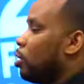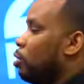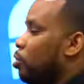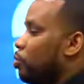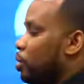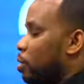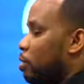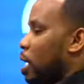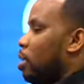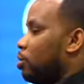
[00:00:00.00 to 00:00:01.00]
little over
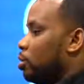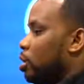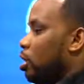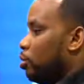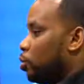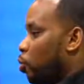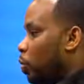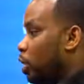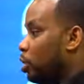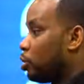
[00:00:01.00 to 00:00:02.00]
$1,000 a week